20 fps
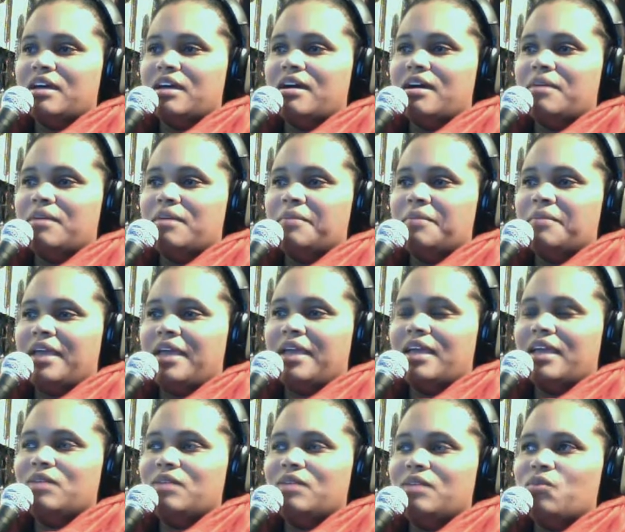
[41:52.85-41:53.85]

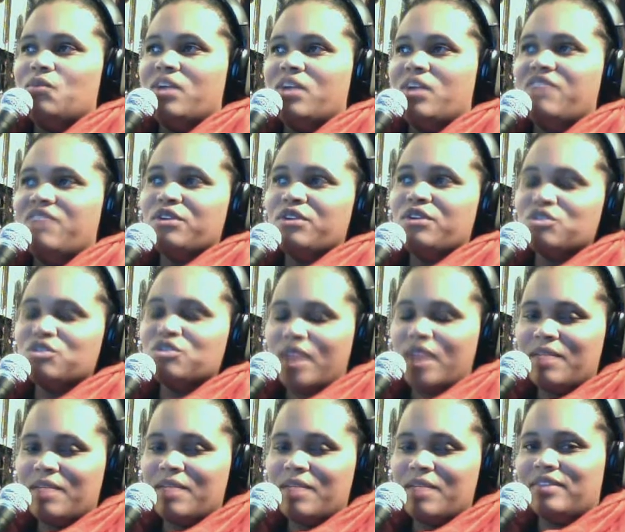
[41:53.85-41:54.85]
And when I first
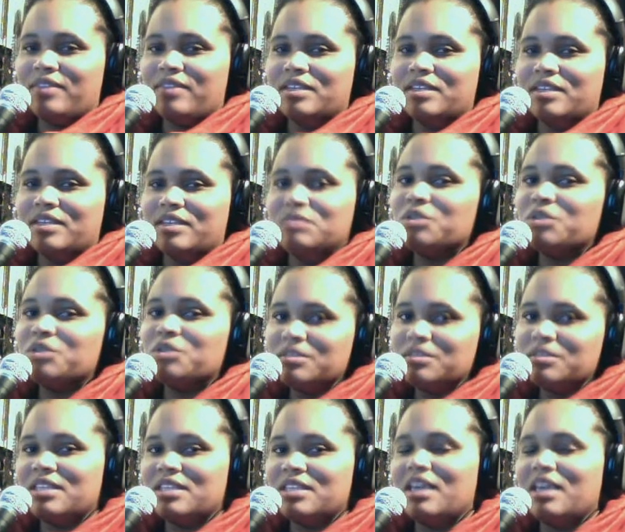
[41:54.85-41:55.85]
read about this, it was
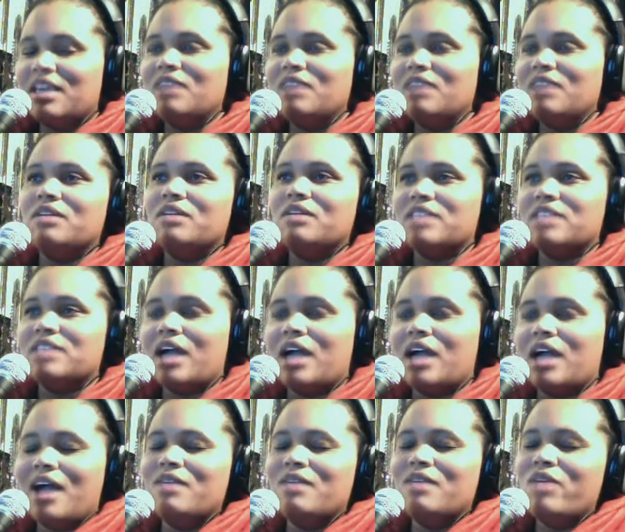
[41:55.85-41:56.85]
Christmas Eve, and I was like,
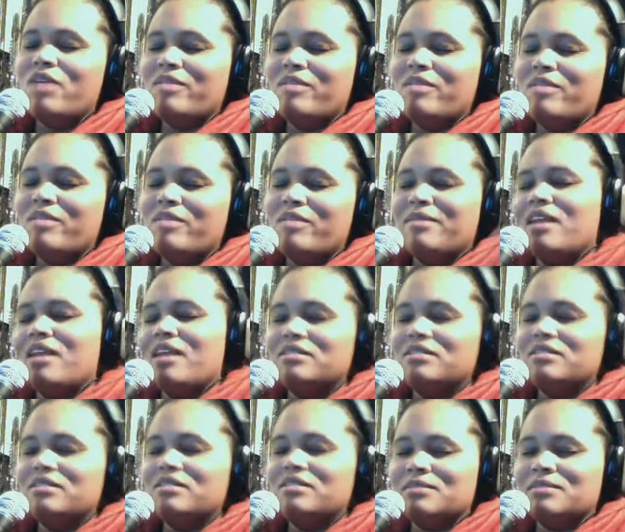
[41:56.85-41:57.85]
I don't want to be mad
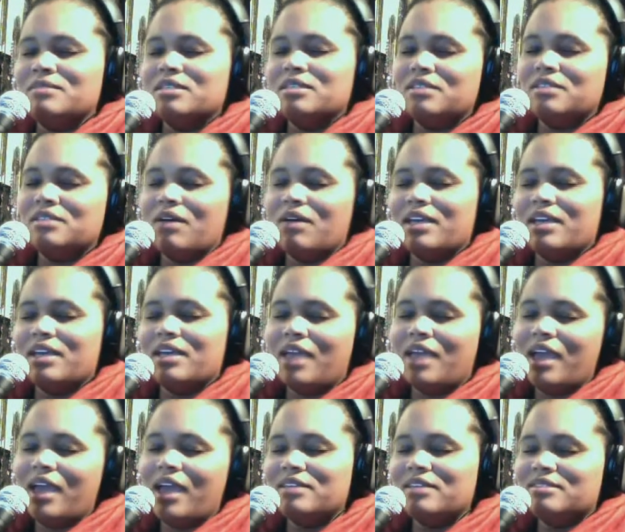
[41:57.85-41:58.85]
on Christmas, so I
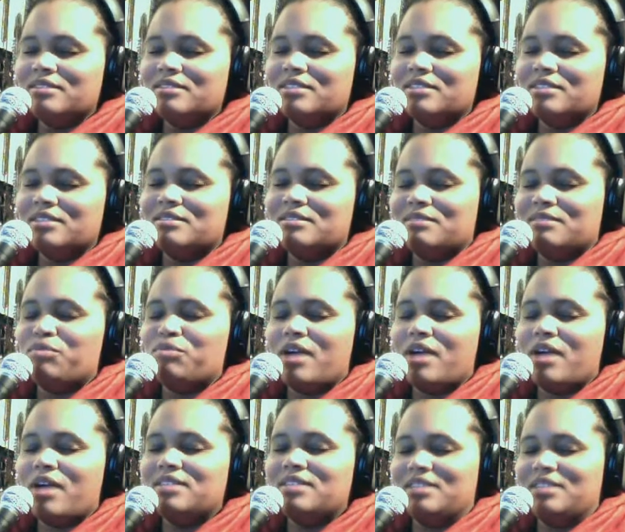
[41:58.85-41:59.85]
can't just
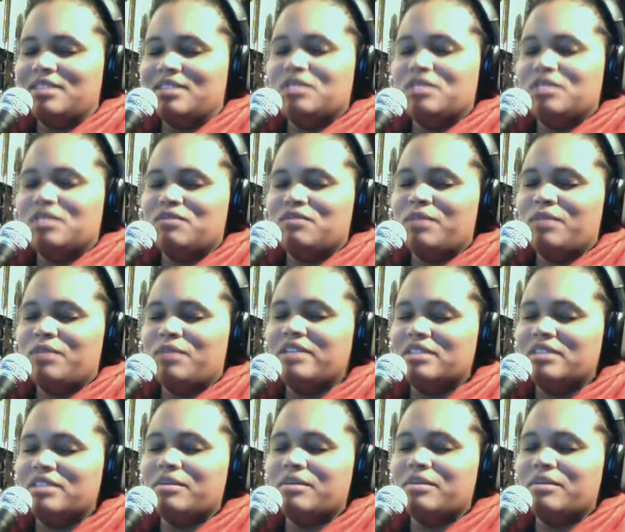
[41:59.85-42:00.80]
process all this information.